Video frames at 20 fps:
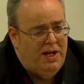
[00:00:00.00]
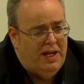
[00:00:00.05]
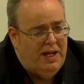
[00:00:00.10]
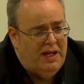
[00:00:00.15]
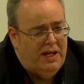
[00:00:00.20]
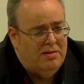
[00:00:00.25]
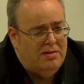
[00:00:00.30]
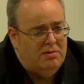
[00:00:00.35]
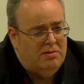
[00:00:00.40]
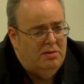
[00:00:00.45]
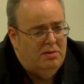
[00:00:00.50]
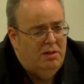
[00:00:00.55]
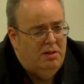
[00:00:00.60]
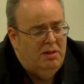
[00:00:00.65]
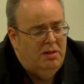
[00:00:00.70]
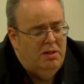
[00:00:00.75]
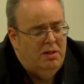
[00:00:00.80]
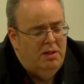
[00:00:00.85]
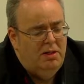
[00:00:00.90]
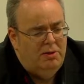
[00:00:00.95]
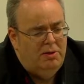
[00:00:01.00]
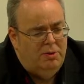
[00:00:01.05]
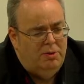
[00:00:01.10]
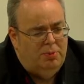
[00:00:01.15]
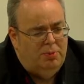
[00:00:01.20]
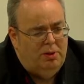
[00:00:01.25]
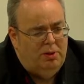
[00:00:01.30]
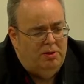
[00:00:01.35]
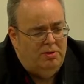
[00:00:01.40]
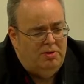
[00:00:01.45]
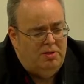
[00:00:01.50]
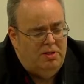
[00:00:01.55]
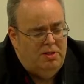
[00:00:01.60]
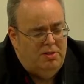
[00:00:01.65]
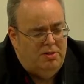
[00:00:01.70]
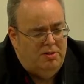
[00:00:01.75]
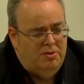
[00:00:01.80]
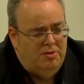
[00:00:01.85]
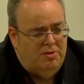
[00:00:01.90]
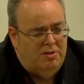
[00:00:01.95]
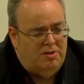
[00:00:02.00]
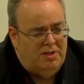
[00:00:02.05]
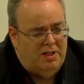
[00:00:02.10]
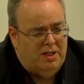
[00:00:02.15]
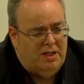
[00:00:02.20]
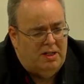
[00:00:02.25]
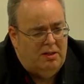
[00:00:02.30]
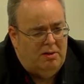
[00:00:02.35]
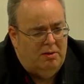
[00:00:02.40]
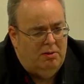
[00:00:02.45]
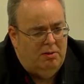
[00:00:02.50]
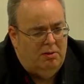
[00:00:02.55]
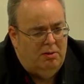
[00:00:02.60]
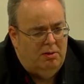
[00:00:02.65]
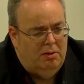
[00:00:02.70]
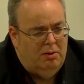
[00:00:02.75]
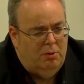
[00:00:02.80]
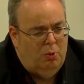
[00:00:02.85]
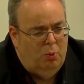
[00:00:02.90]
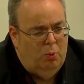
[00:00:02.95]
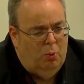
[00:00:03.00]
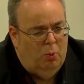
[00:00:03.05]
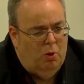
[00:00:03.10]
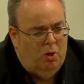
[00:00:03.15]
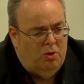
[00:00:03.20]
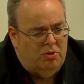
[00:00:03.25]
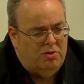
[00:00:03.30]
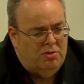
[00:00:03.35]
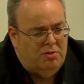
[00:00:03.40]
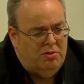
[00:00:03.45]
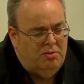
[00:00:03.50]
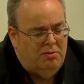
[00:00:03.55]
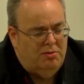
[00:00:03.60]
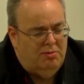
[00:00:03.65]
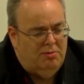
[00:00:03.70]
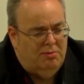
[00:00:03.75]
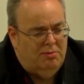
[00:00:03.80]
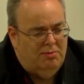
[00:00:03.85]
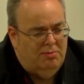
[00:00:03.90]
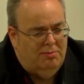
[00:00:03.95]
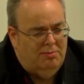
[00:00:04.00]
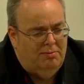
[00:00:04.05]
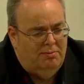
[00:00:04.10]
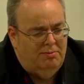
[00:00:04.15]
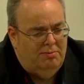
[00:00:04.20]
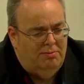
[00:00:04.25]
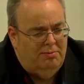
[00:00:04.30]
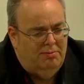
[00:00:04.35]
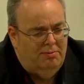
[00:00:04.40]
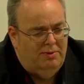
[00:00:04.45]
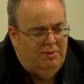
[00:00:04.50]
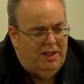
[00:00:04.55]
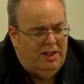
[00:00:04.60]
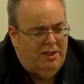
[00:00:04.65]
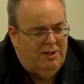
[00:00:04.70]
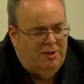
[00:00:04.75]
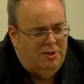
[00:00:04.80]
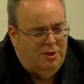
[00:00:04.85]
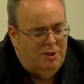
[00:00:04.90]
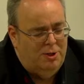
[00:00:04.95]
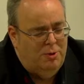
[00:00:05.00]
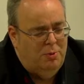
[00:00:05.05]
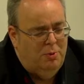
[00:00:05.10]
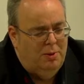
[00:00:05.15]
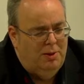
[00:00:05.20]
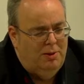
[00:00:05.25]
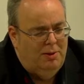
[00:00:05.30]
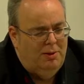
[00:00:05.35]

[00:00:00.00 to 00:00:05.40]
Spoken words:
it. The policy should state what they're going to do.